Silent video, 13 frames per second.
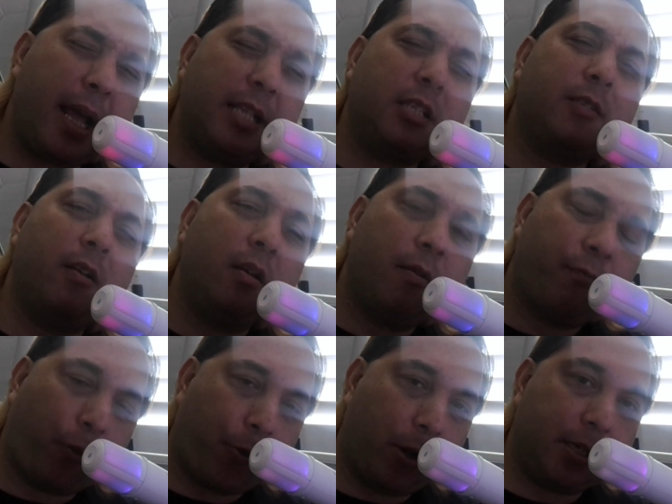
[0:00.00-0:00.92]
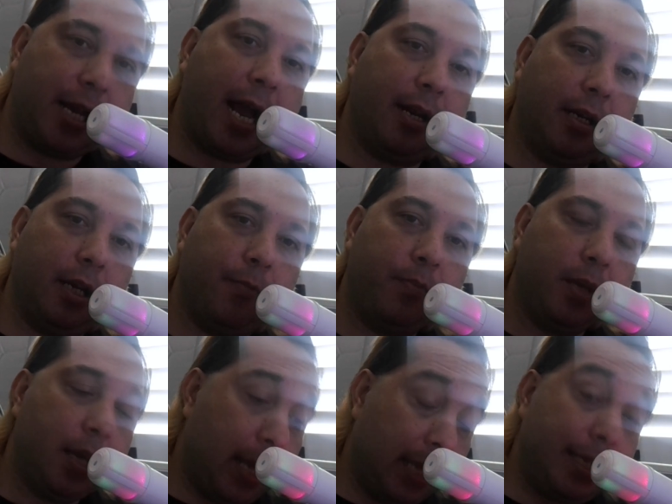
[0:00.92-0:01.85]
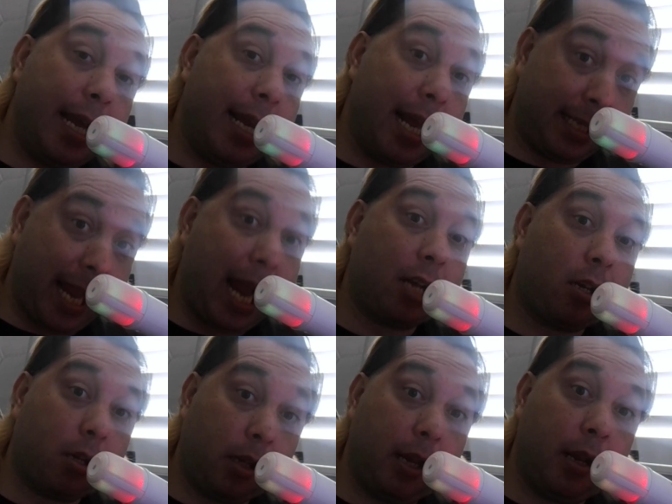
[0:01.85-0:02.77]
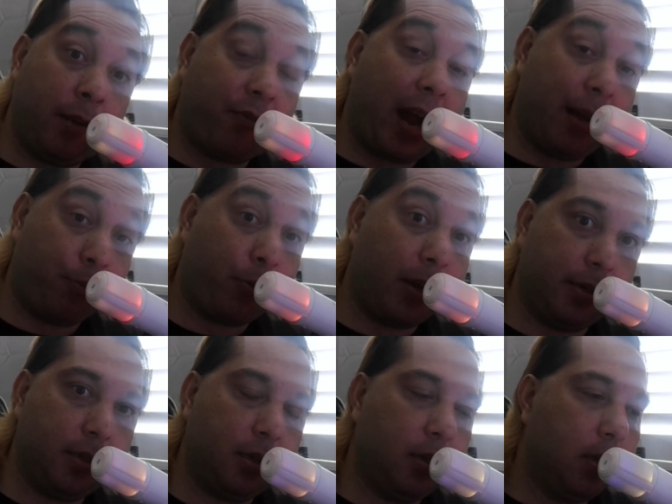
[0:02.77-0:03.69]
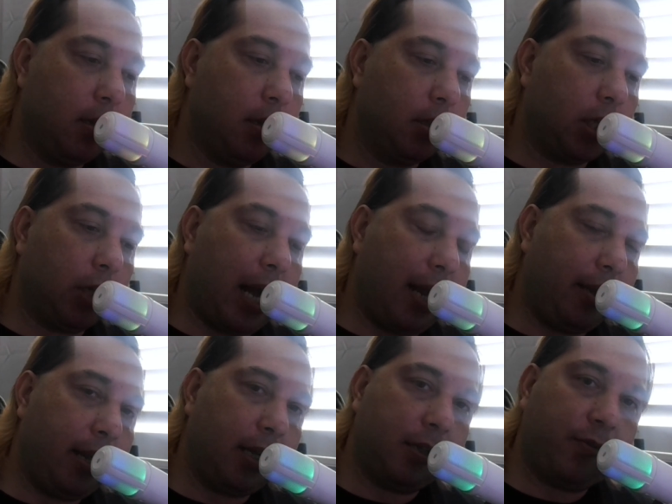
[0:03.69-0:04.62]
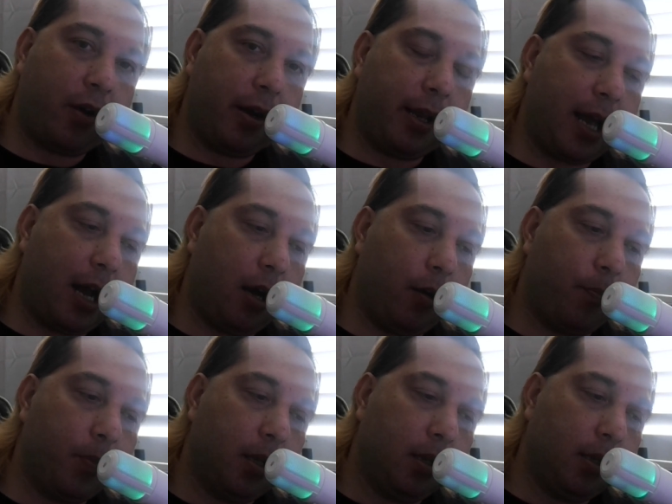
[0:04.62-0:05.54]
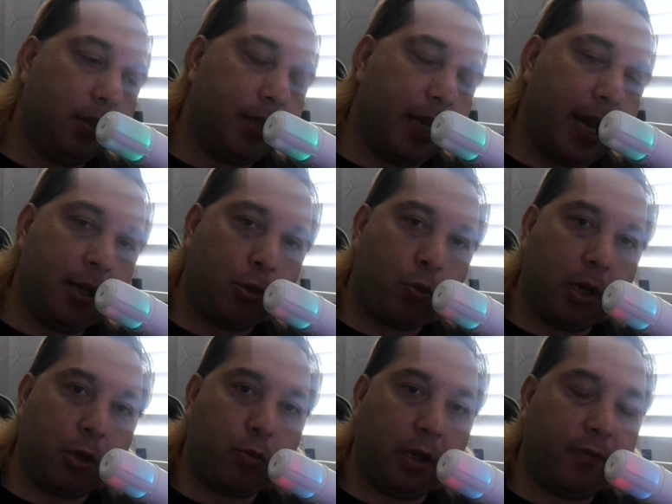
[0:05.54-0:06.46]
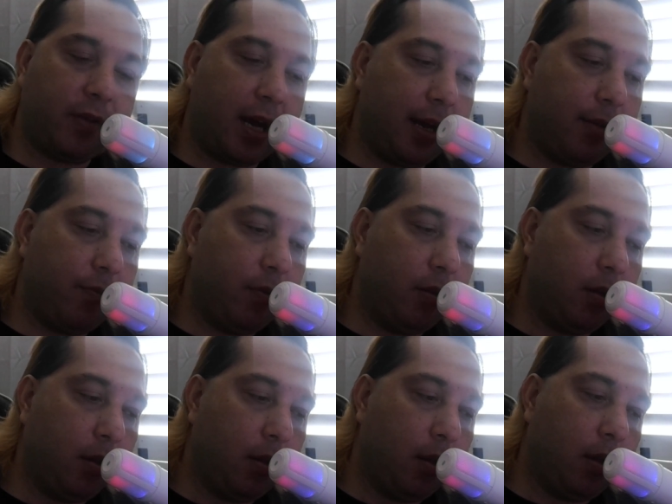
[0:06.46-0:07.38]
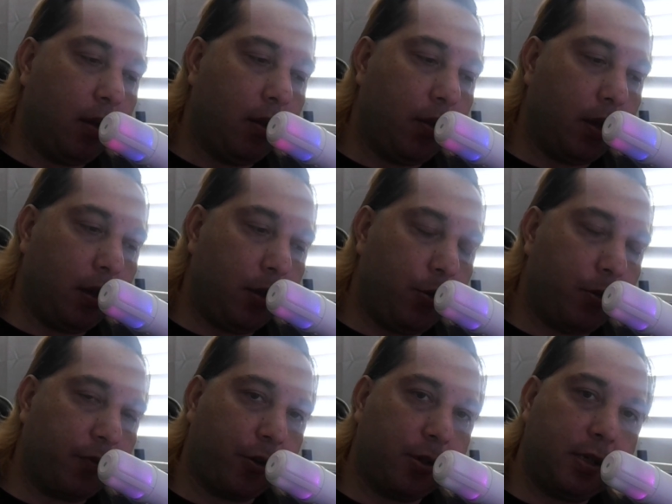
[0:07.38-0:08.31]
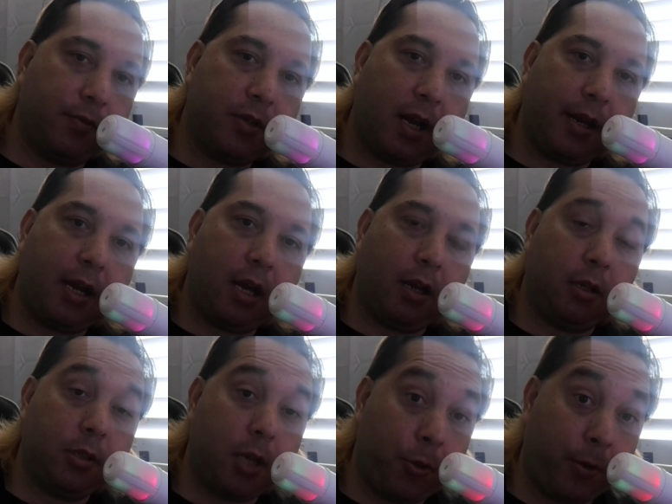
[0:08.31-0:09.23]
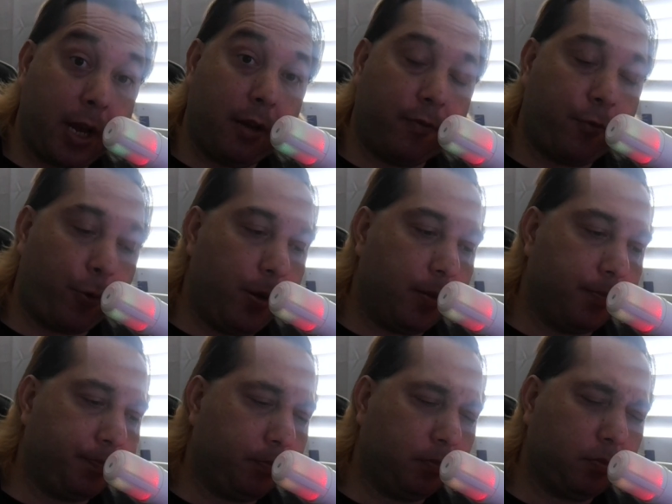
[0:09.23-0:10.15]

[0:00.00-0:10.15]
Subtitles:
It's for Christianity. It is actually in fine print. So I think it's funny how today in 2025, the University of Southern California,